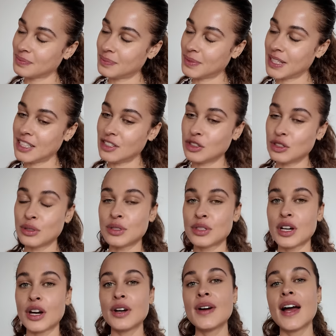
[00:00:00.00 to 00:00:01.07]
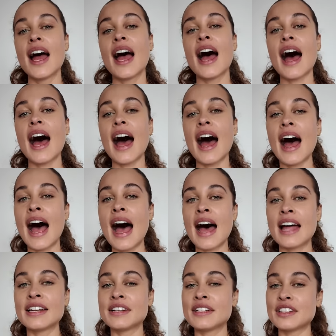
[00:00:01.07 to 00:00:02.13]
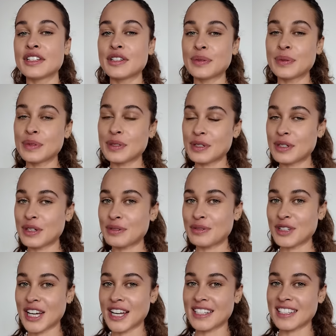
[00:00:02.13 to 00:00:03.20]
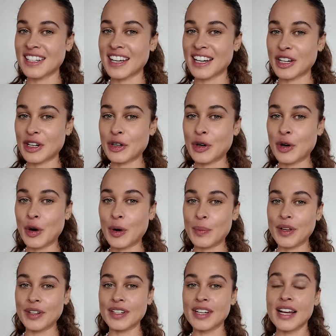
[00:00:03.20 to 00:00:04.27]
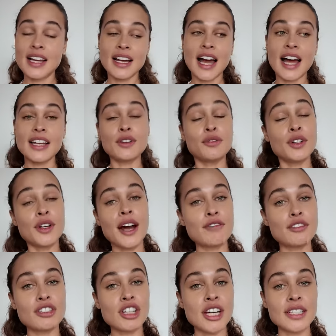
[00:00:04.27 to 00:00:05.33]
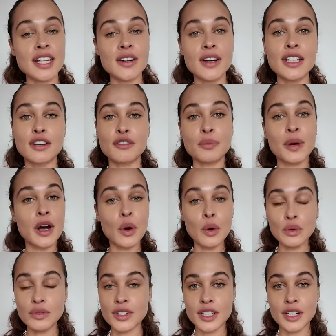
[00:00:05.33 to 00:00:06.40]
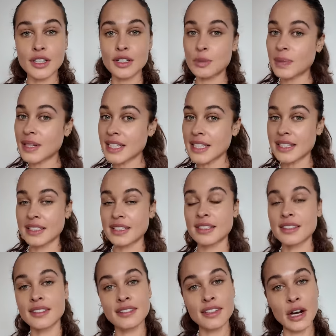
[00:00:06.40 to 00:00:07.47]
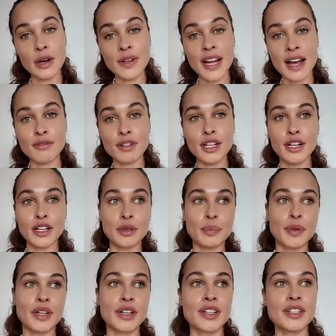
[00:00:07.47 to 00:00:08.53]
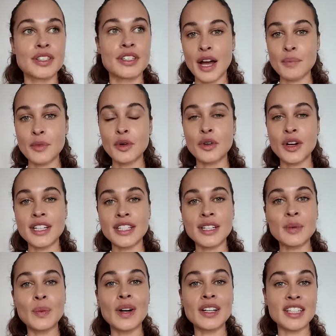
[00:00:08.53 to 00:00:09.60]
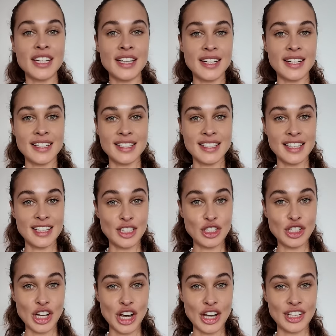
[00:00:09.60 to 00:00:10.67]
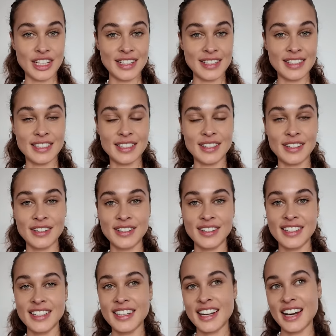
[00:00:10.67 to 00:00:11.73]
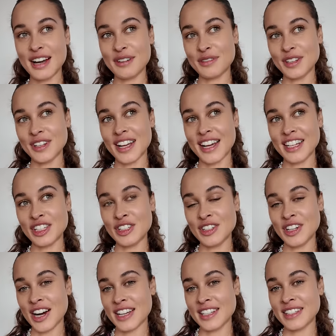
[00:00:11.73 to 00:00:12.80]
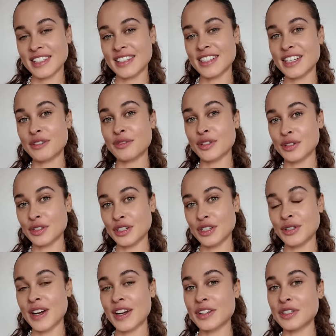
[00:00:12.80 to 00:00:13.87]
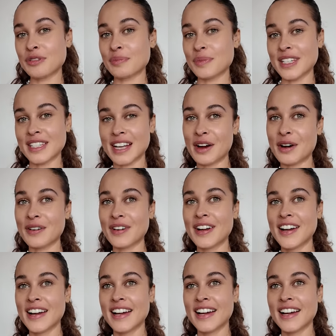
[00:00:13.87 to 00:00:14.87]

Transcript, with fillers: please do so. And also don't forget to like and comment. And if you haven't checked out any of my old videos, please go and have a look because I'm already one year into this journey. So I feel like you guys, if you're new, you've missed out